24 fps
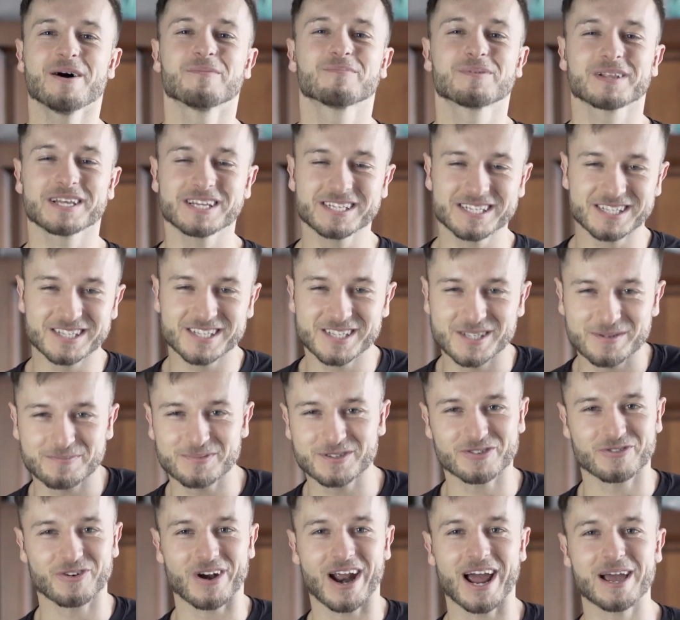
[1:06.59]
Please
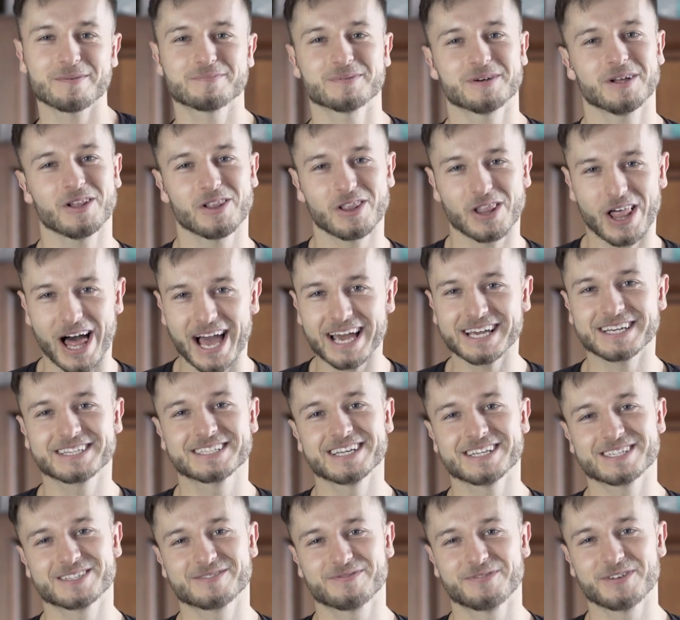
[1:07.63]
subscribe, like
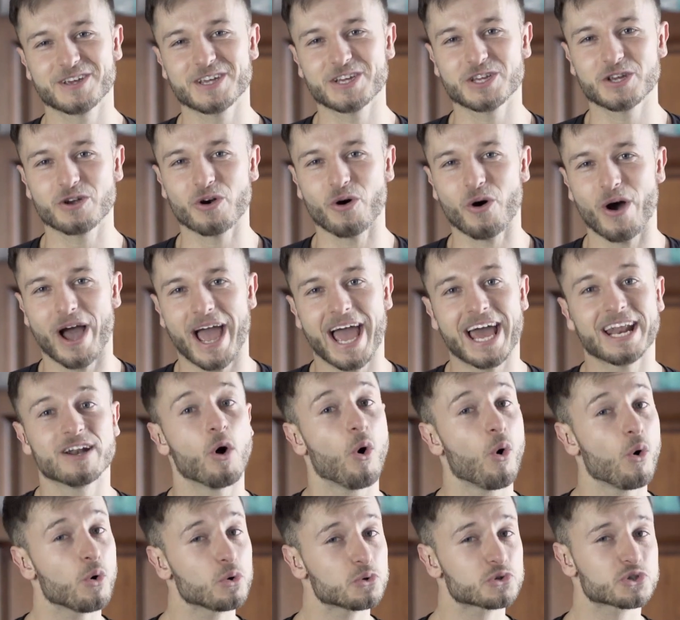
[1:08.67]
this video,
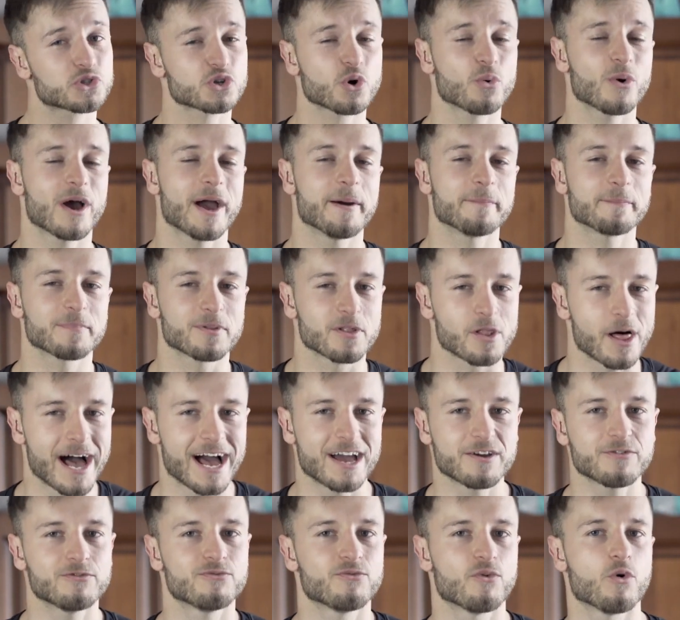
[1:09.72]
and also
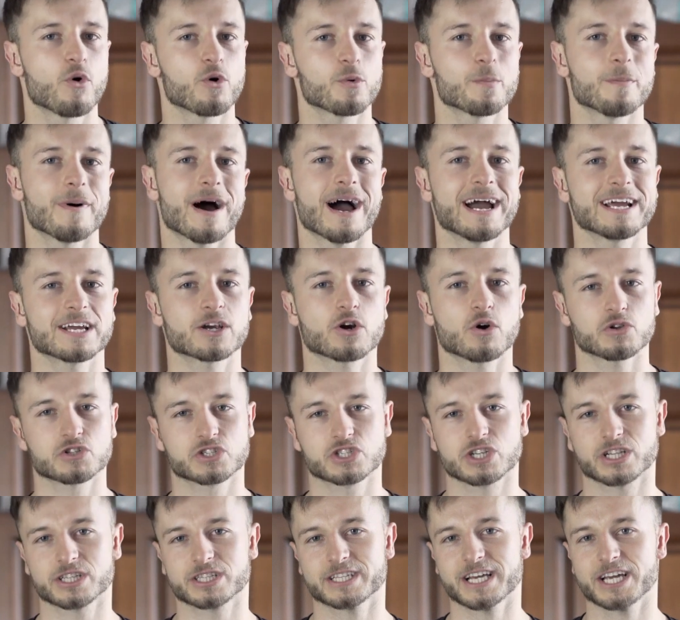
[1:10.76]
apply for my
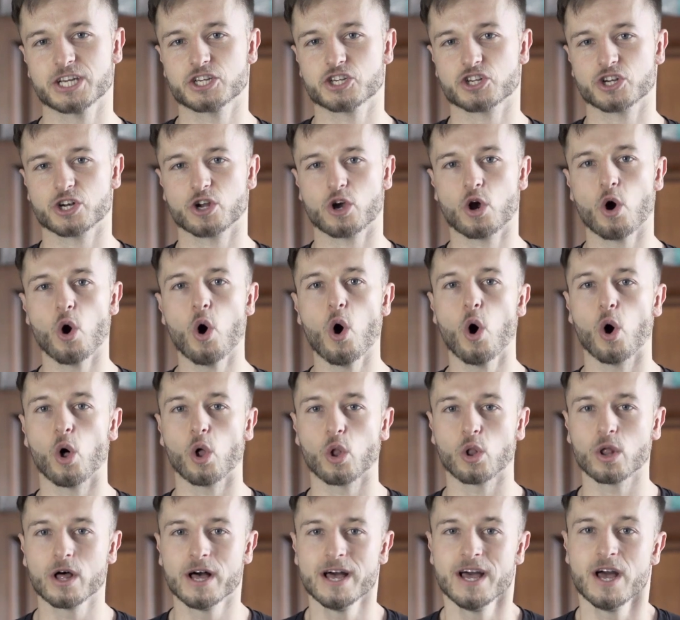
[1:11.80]
consultation
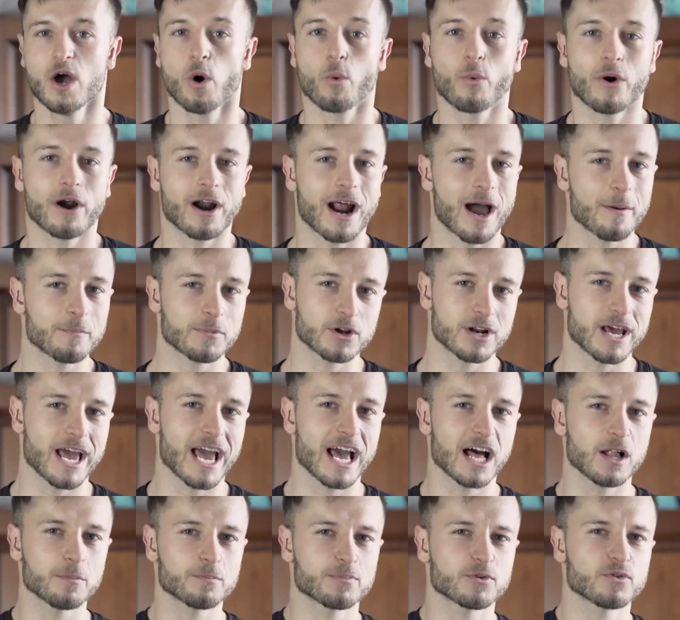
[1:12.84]
call, where I'm gonna
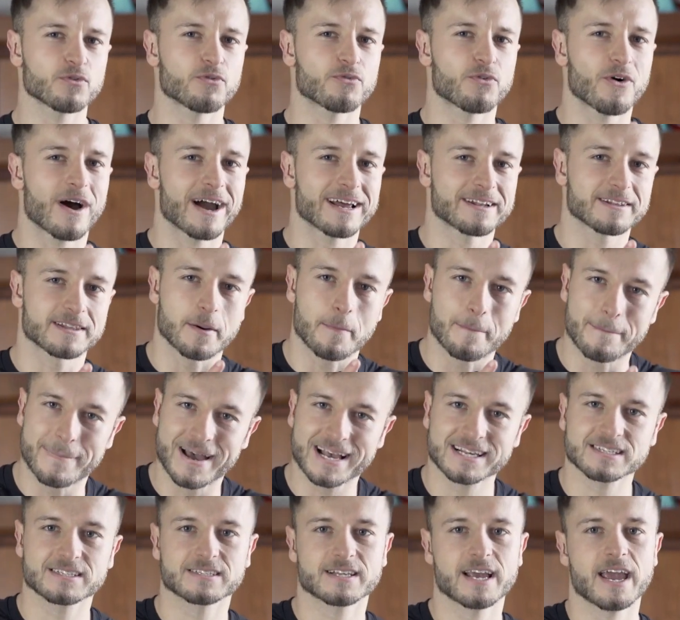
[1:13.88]
help you find the
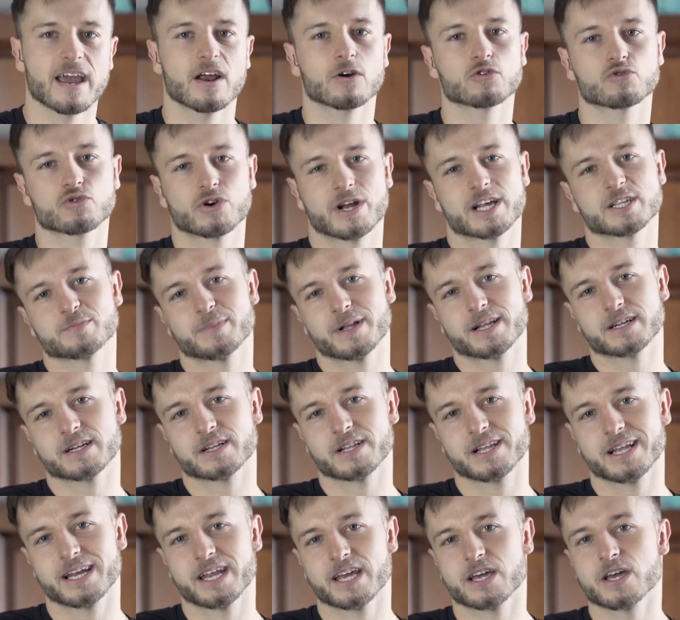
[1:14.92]
best hair transplant
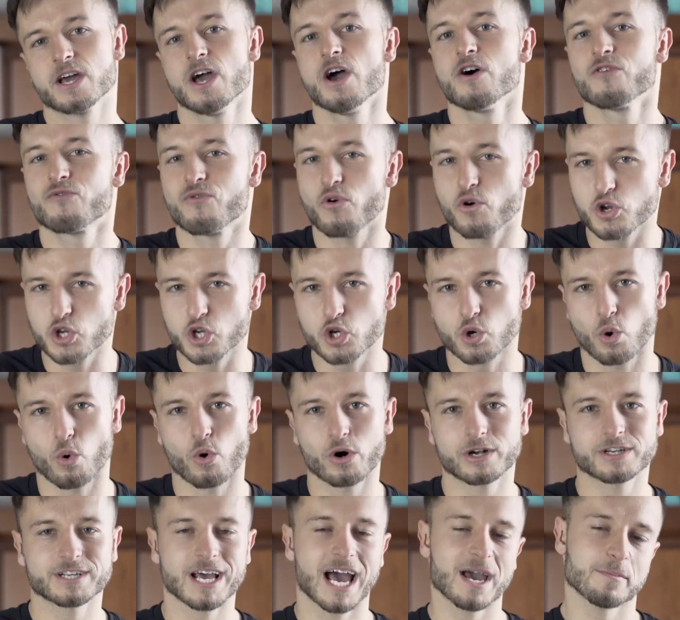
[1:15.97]
clinic for
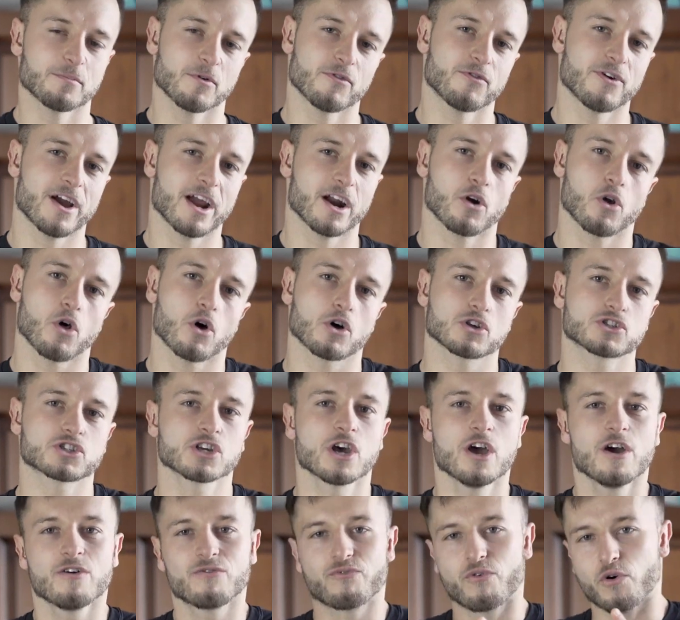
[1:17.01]
your type of hair
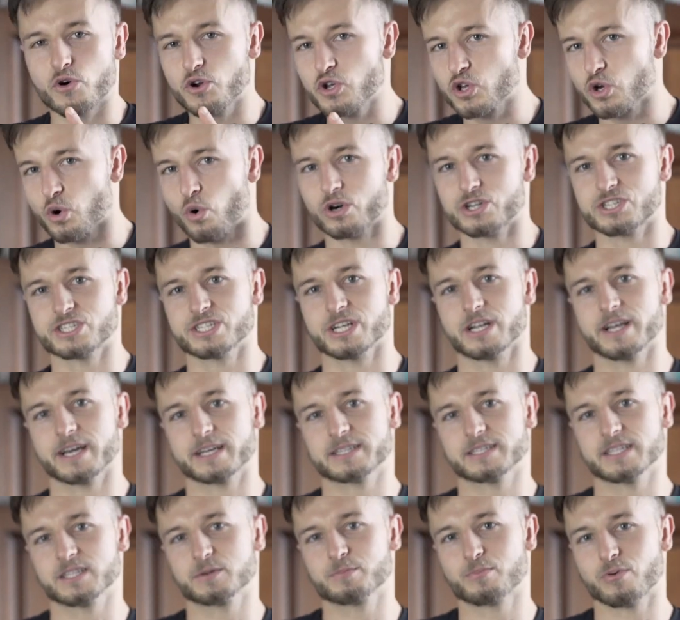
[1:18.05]
loss, for your
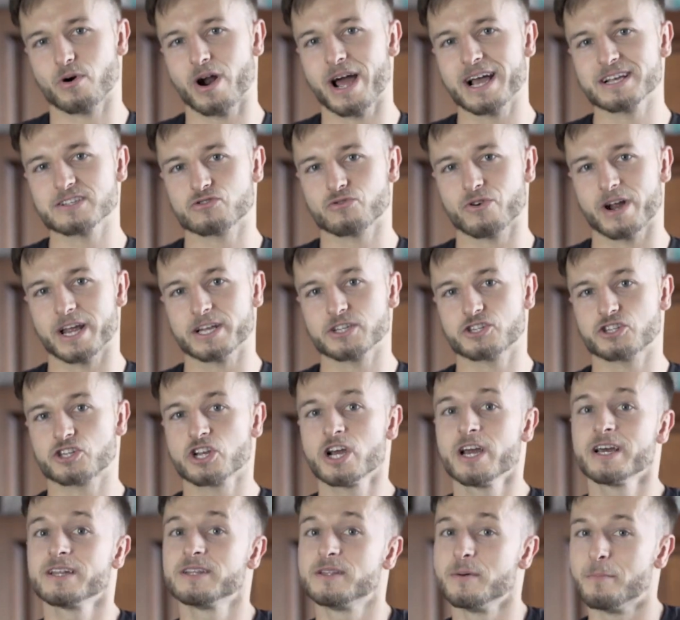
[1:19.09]
selected price range,
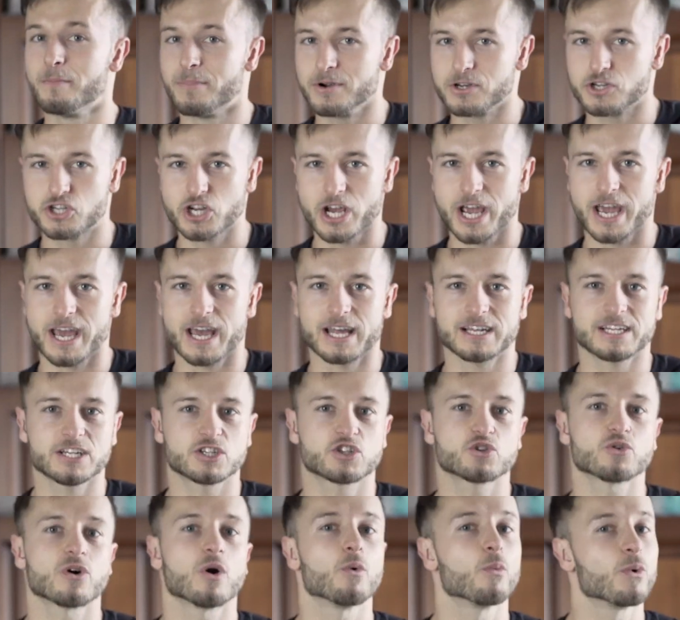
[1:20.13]
the budget
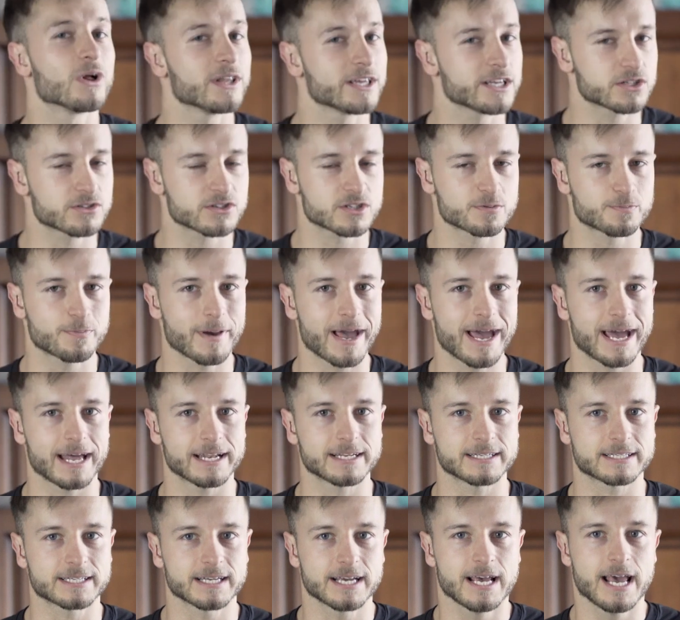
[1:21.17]
that you are willing to
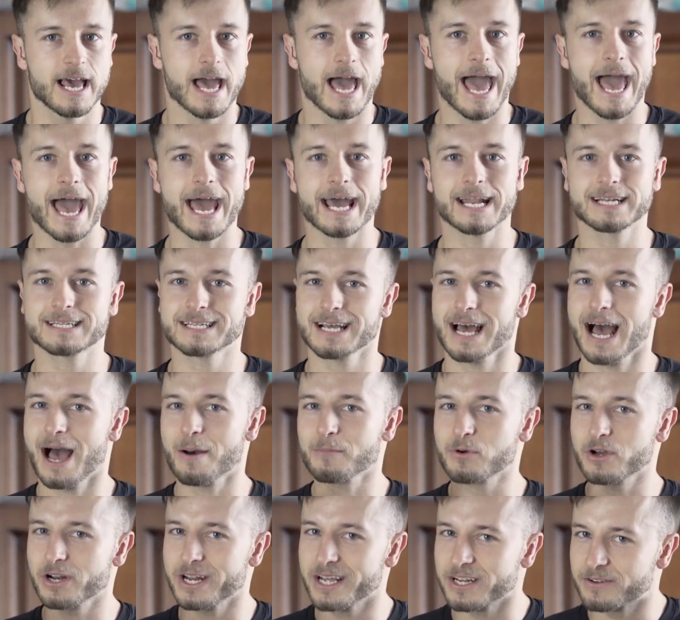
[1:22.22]
spend, and
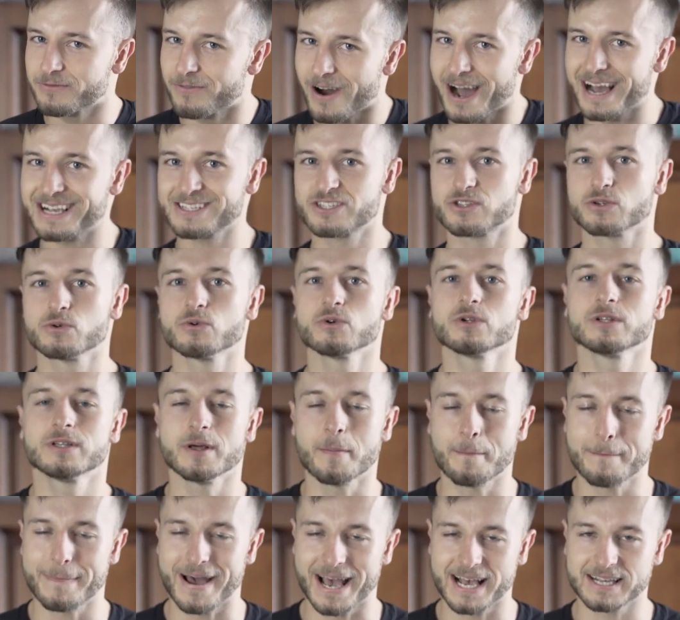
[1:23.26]
I'm gonna advise you
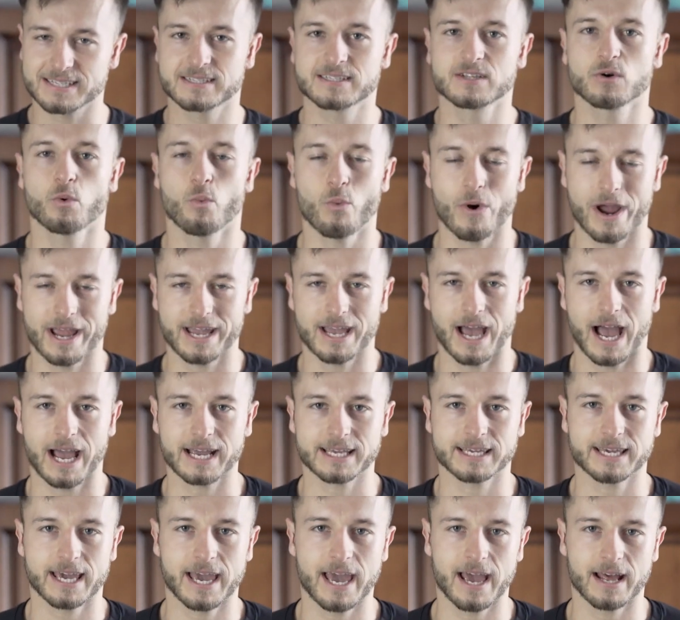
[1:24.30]
the best way I
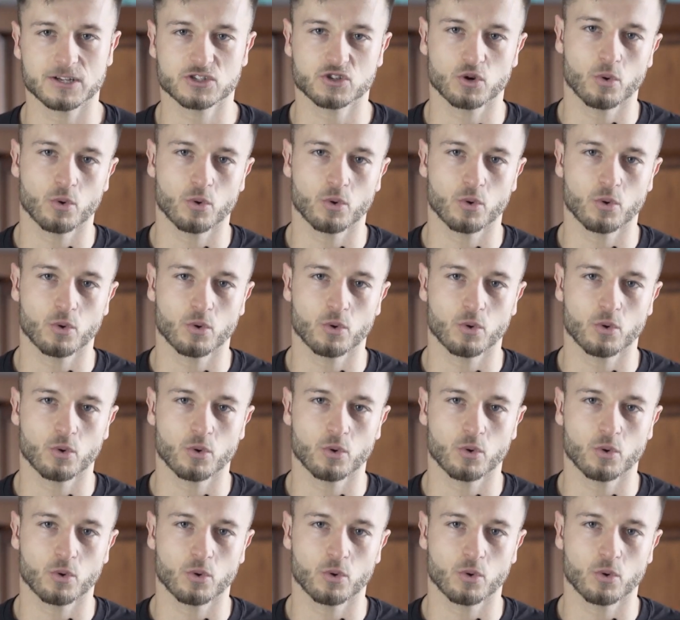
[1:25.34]
can.